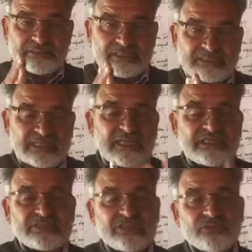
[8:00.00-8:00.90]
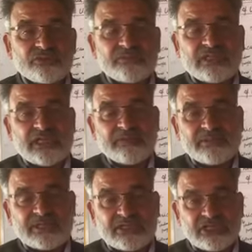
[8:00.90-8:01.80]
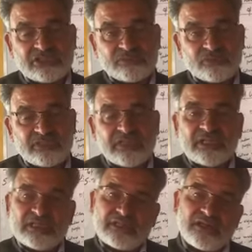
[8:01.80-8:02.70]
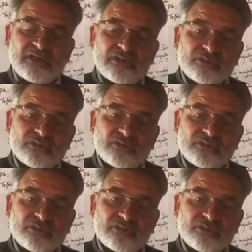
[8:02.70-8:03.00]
a challenge to the American hegemony in order